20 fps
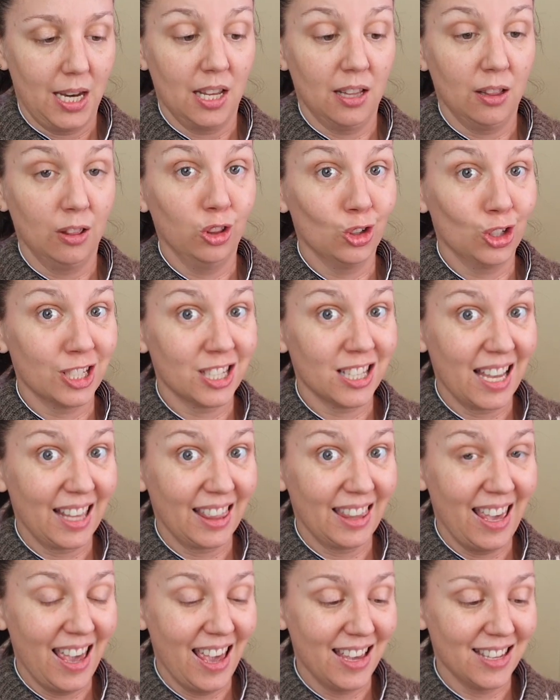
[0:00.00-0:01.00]
it looks like
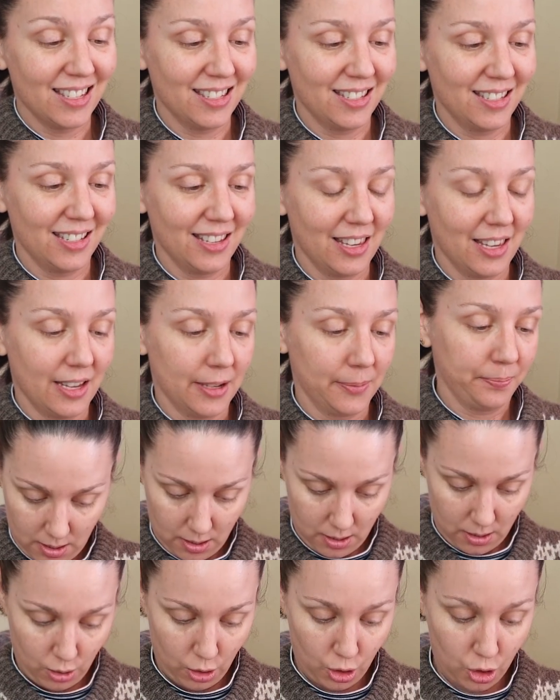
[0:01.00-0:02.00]
the hair's sticking.
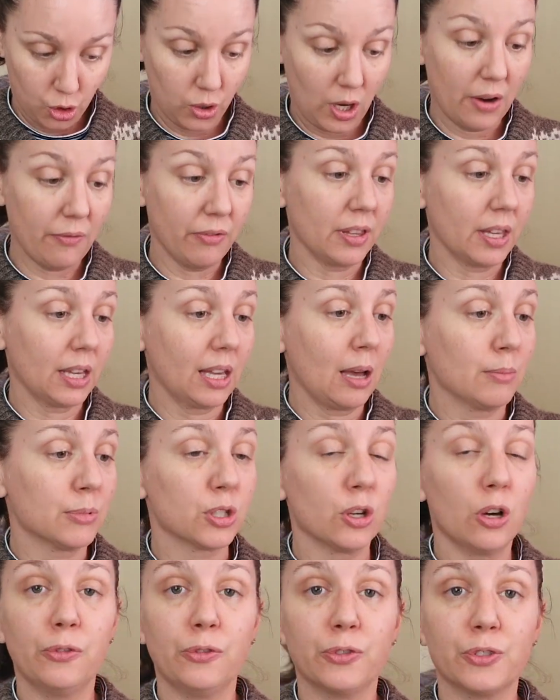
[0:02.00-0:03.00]
Her shoe, everything comes
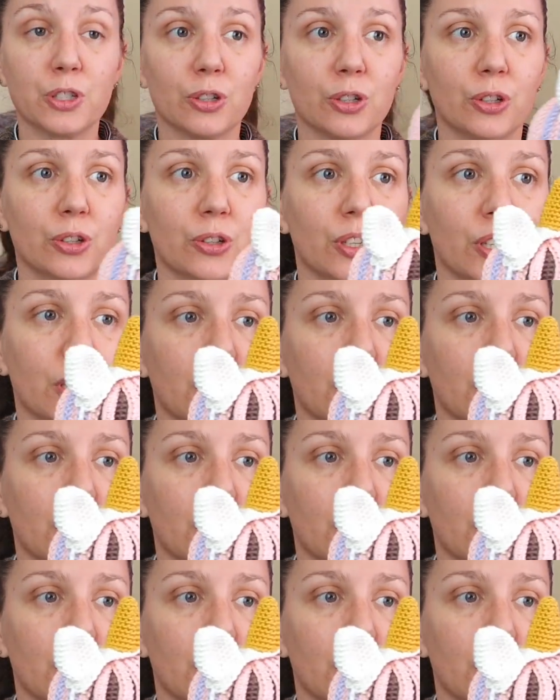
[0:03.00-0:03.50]
off, so